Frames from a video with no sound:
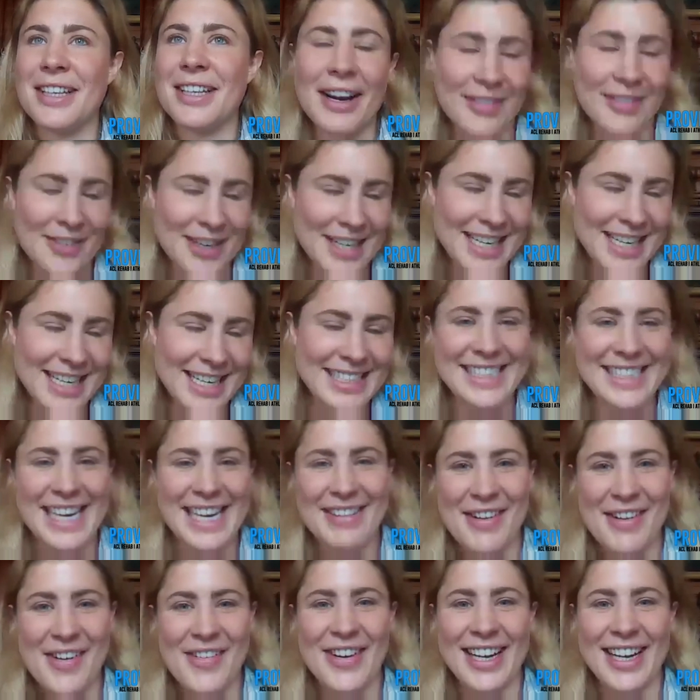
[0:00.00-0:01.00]
I like
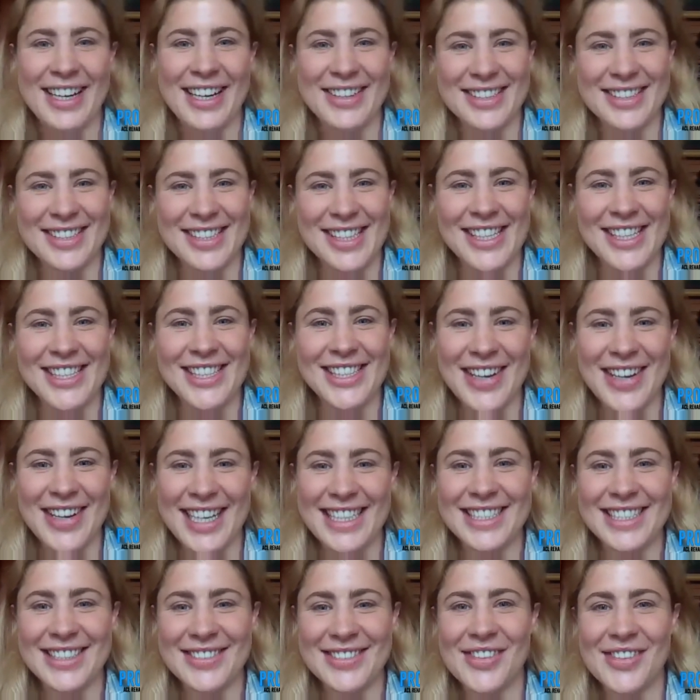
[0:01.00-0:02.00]
never felt so special